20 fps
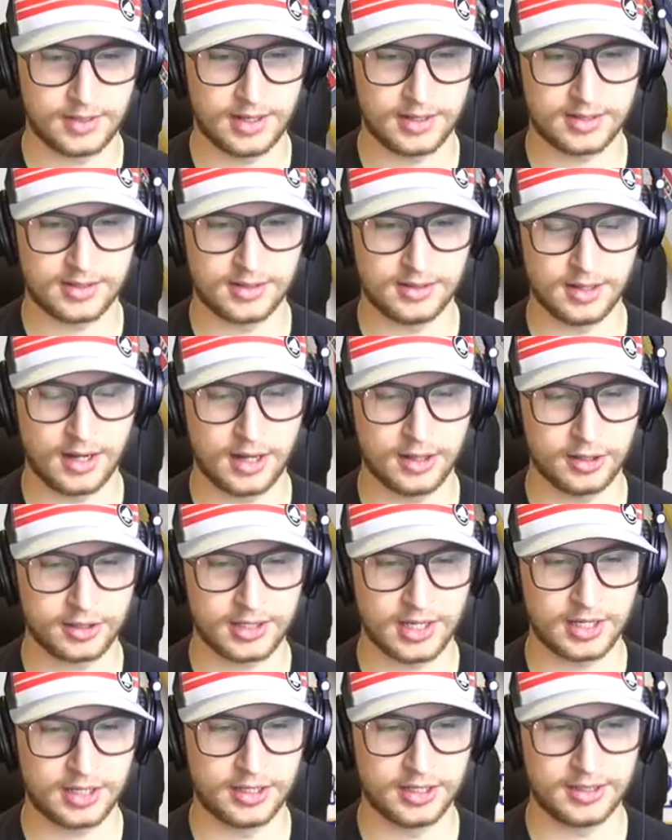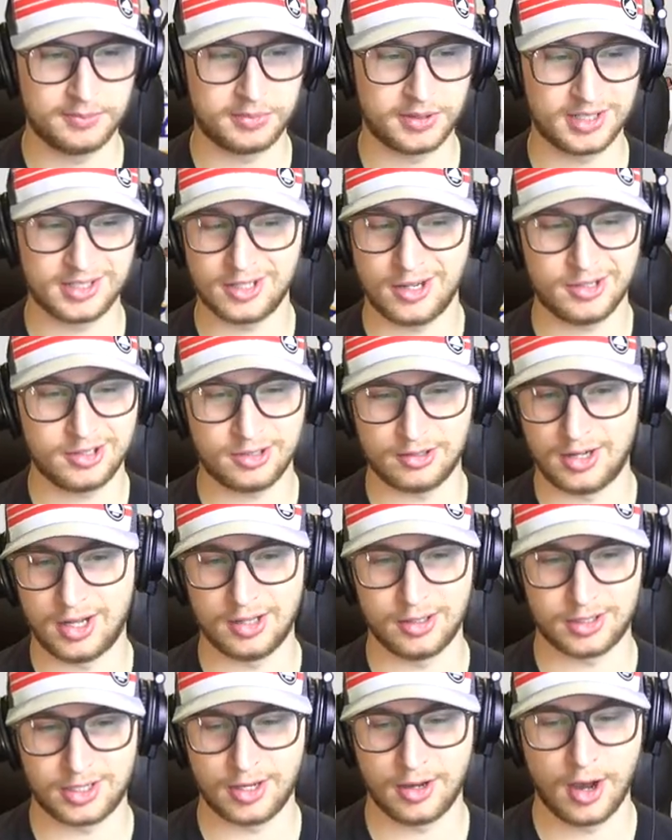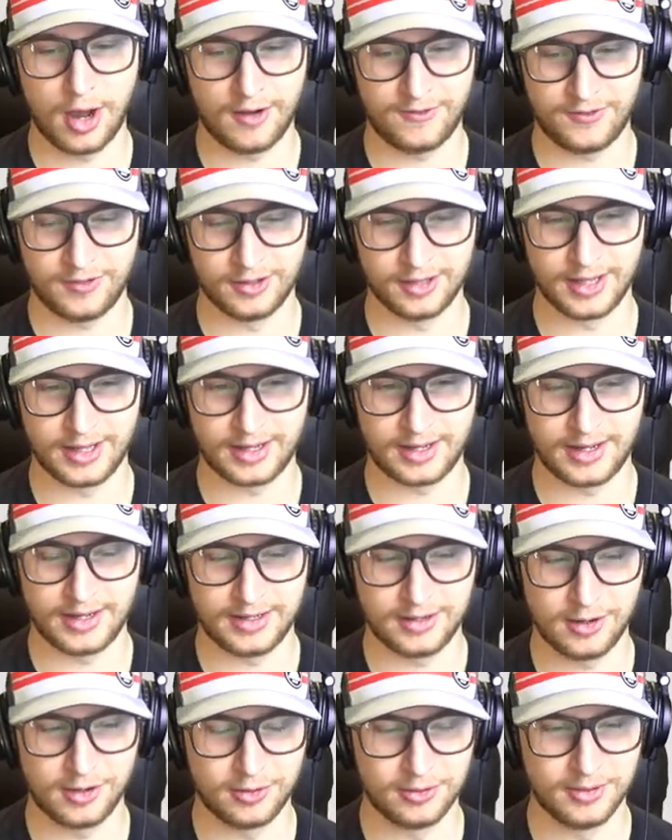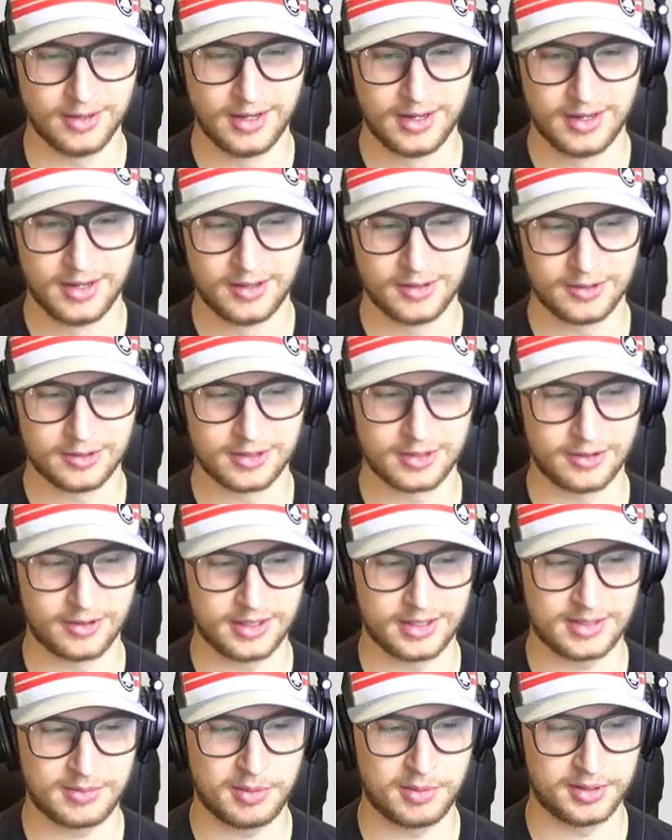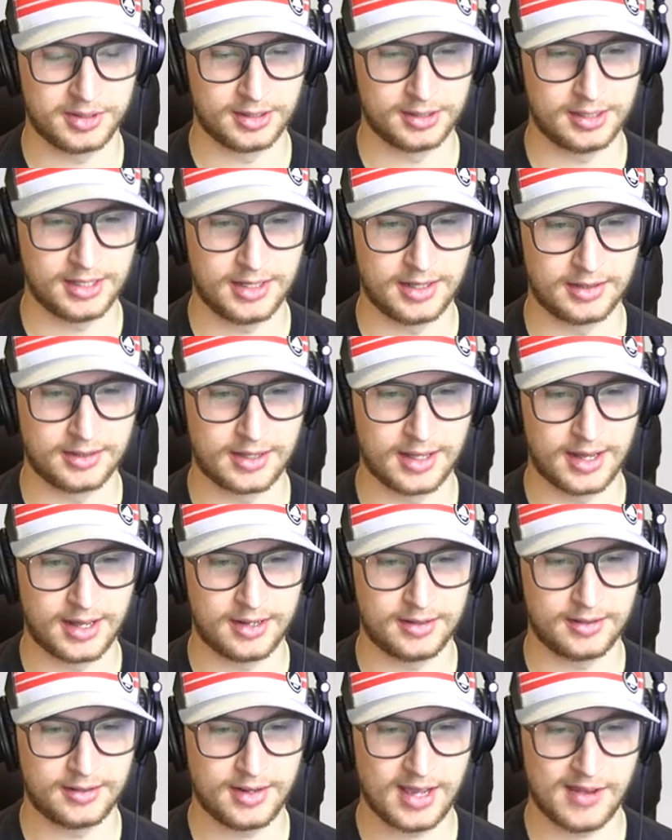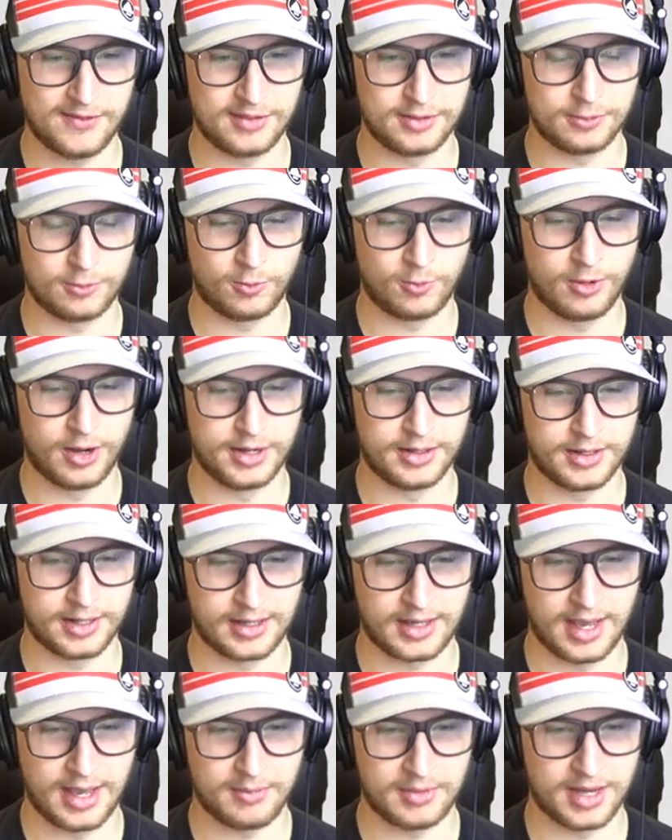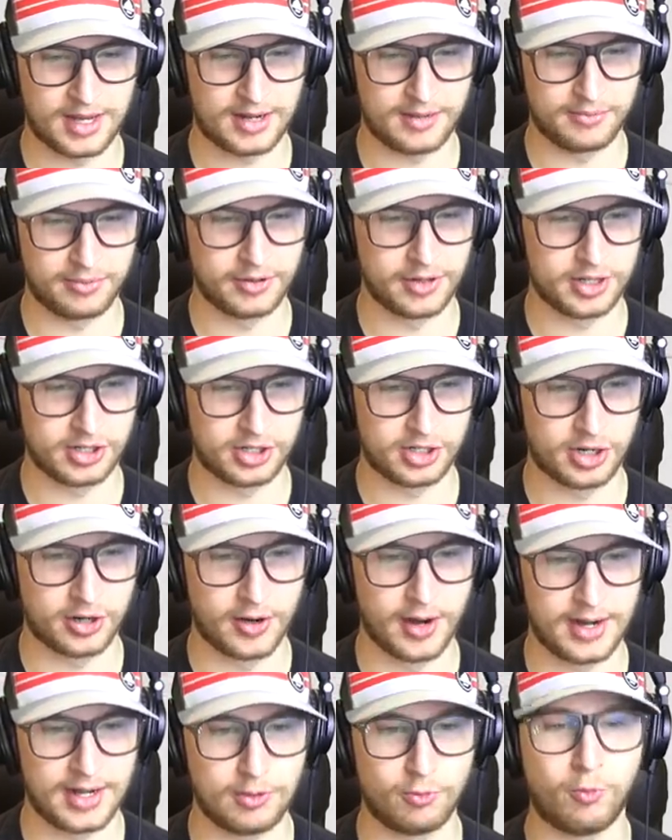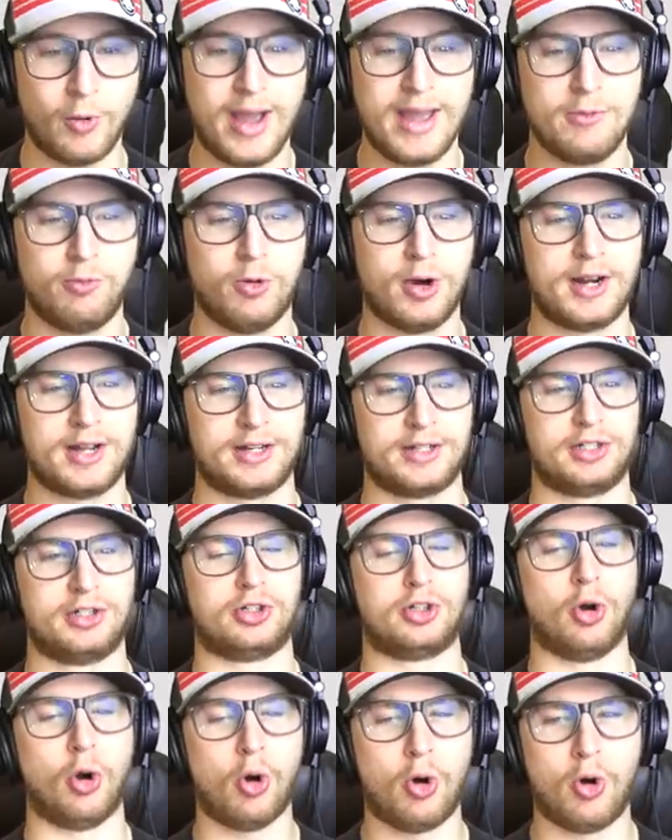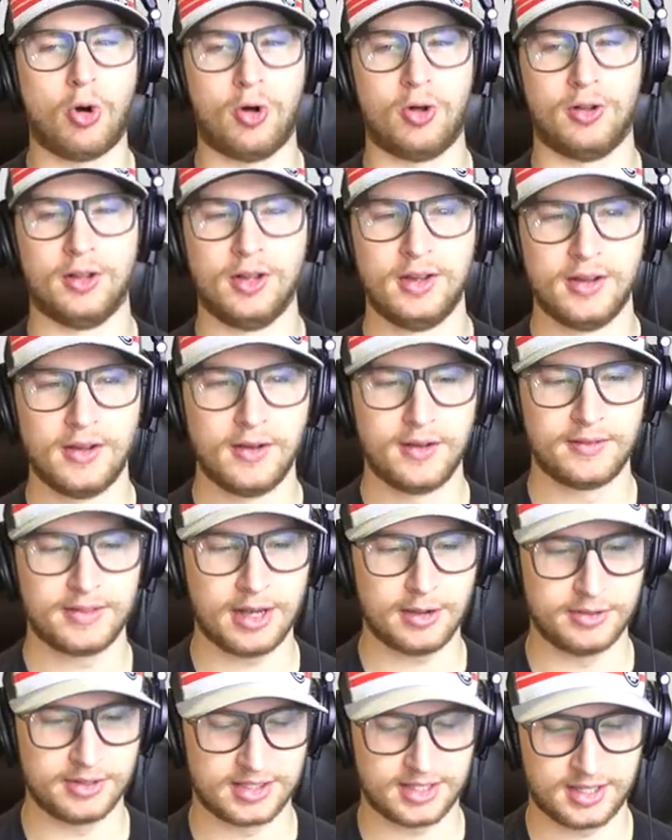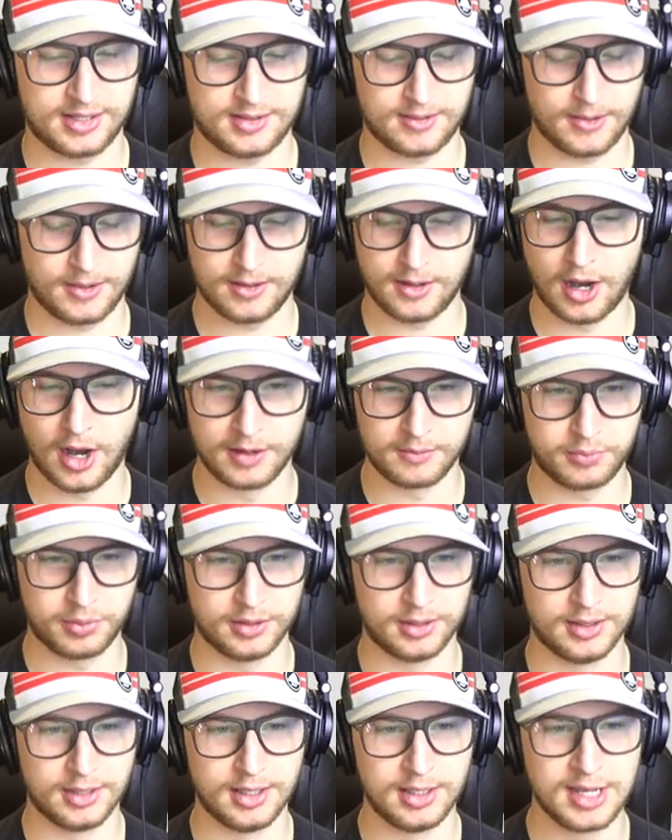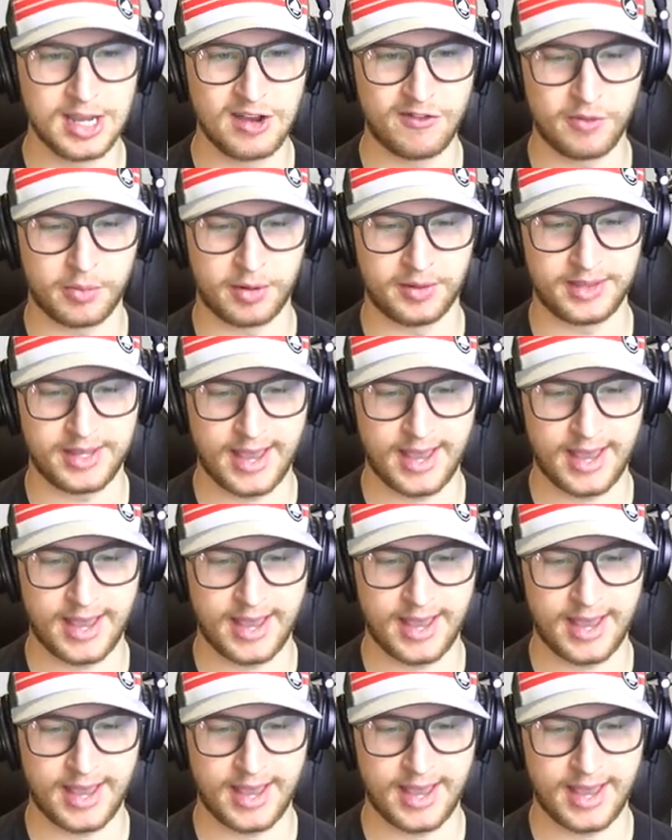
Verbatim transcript: it's not looking good, but it's also not looking awful. Like, I know there's already some people in the league that haven't won a game yet, I'm pretty sure. Anyway, what a goal! That was unbelievable.